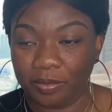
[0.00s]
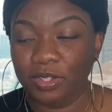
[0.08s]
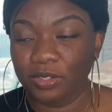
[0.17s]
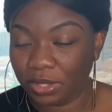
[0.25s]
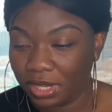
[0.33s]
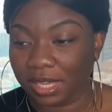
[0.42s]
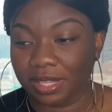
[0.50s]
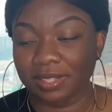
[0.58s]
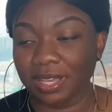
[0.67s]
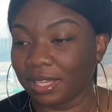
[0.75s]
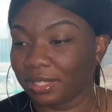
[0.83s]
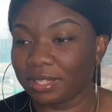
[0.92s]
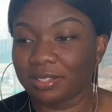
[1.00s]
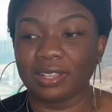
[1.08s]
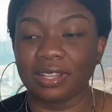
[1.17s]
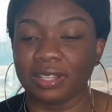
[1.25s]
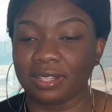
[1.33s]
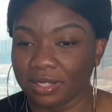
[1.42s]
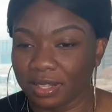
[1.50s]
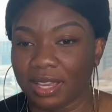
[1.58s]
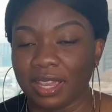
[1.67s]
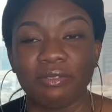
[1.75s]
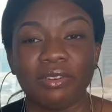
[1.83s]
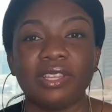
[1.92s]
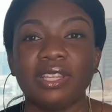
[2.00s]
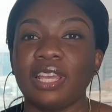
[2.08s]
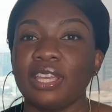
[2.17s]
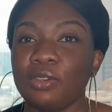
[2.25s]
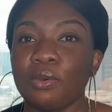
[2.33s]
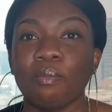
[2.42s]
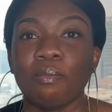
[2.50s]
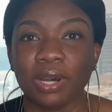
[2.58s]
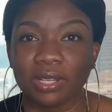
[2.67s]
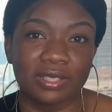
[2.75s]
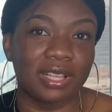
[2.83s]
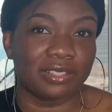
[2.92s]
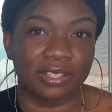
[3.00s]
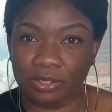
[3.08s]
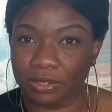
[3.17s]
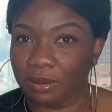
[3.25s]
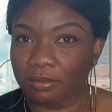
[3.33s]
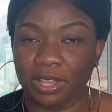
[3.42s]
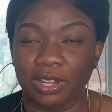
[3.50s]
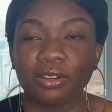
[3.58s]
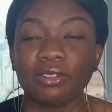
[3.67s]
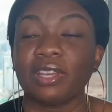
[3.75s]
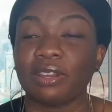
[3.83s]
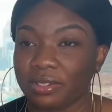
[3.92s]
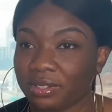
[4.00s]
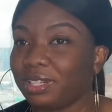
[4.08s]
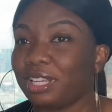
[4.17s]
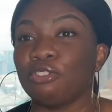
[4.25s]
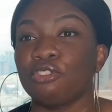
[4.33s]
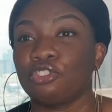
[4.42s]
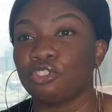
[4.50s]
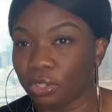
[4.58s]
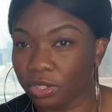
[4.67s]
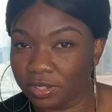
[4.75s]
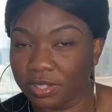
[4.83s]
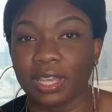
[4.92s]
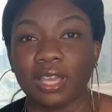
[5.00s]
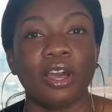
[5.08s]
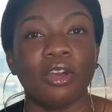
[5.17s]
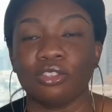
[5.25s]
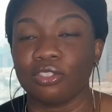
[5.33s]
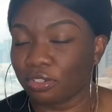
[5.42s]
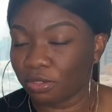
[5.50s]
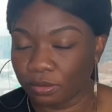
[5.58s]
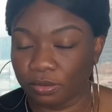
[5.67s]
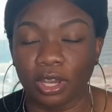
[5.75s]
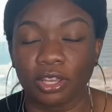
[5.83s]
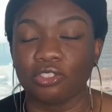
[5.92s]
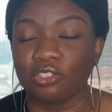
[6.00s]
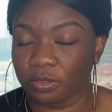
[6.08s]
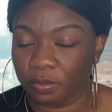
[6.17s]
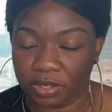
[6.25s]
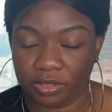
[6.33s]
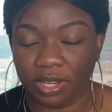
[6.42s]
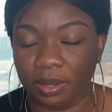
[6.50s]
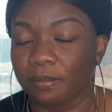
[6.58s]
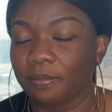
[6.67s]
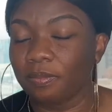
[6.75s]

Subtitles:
So yes, I listed everything that you must not say to them vendors, everything that you should say, how you should speak to them.